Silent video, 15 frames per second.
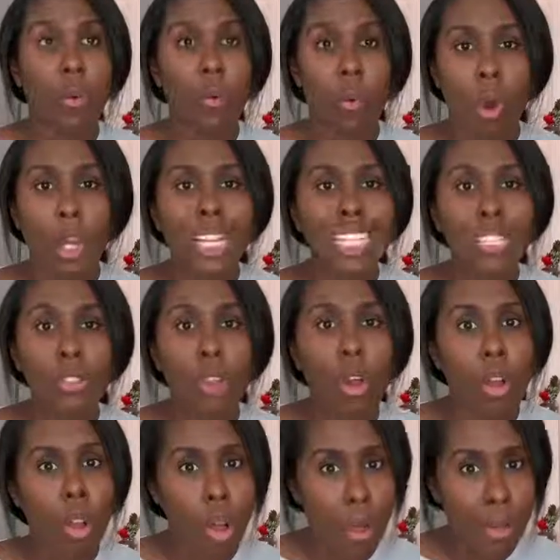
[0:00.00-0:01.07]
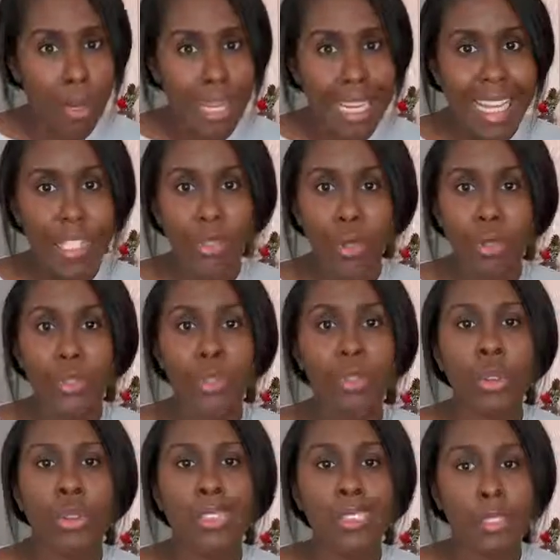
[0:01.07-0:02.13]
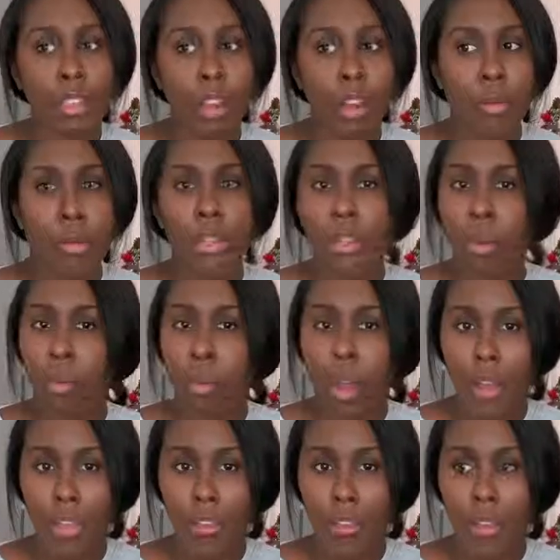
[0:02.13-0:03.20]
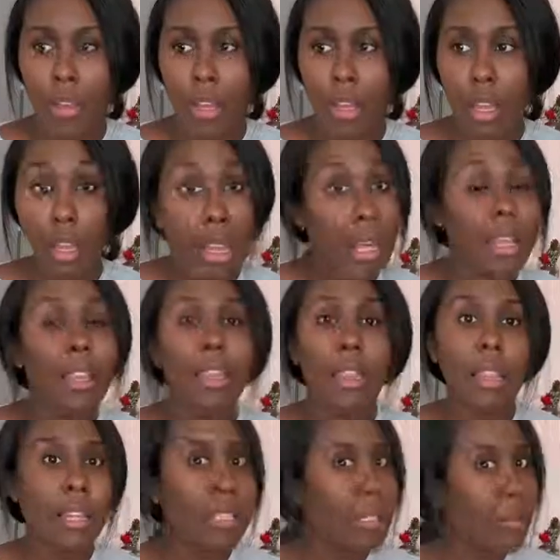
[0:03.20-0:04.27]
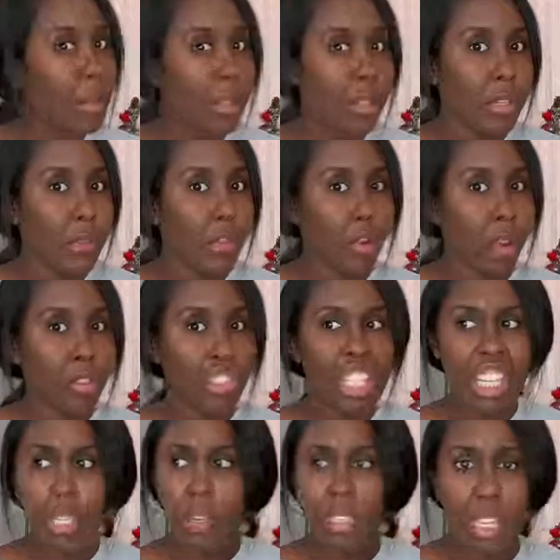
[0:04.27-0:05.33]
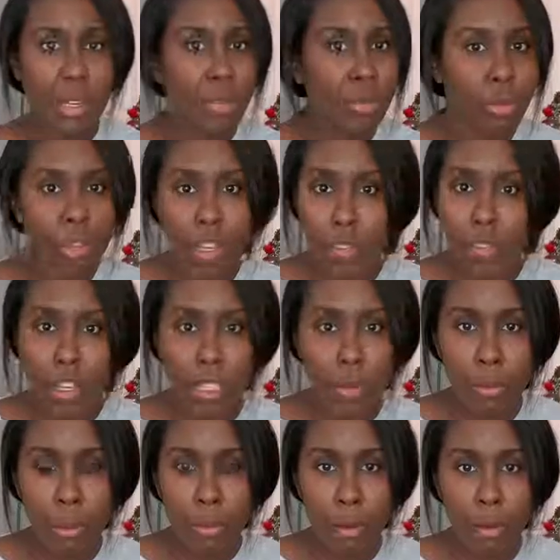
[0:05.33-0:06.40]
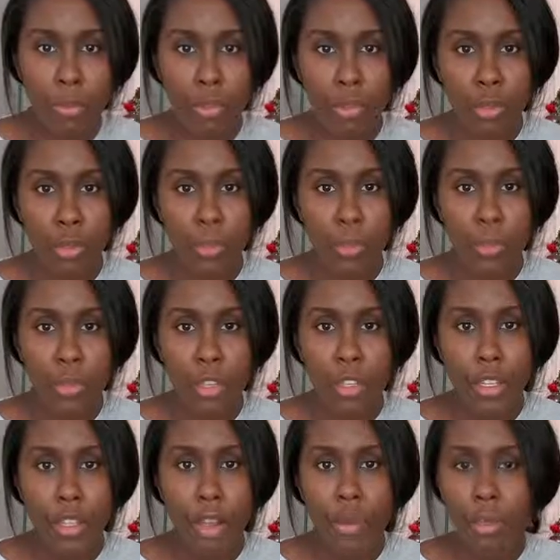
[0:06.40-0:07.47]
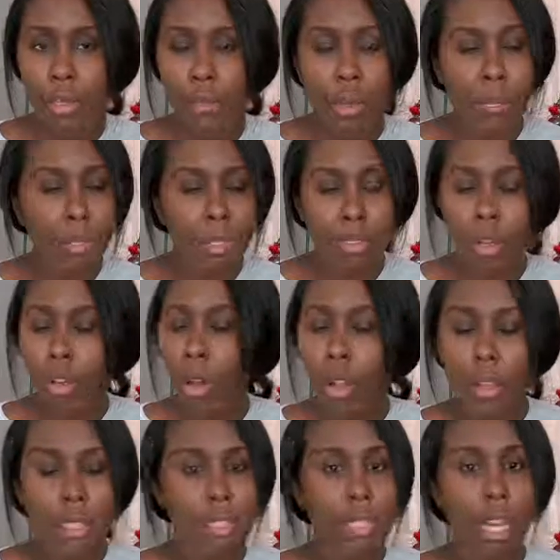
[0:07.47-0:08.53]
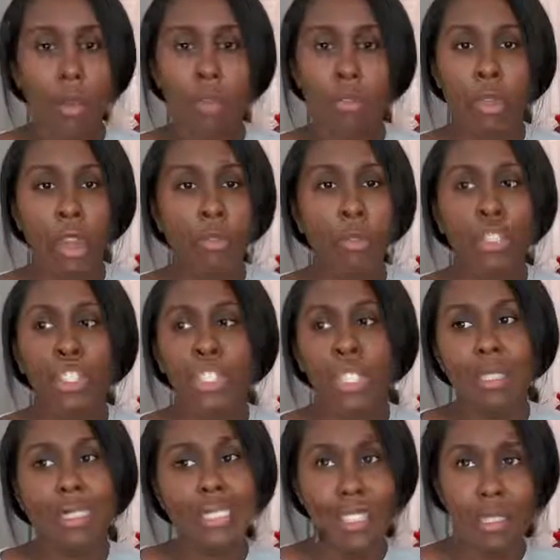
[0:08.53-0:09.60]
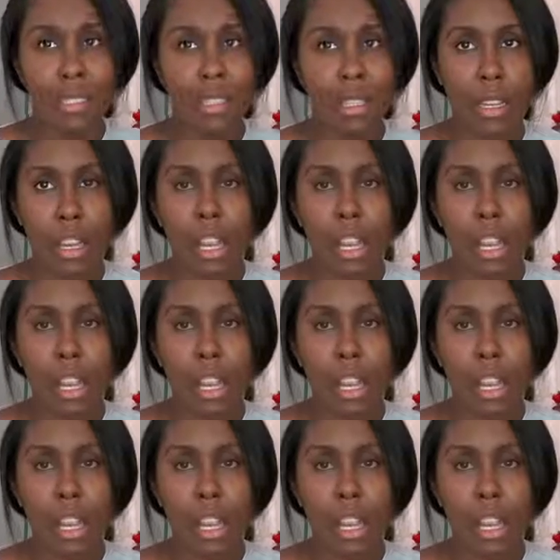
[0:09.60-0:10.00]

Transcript: one, it's not common, and it's also not desirable in a wife. Elizabeth as well, she could have settled with her first proposal, you know, when Mr. Collins came around, but she didn't.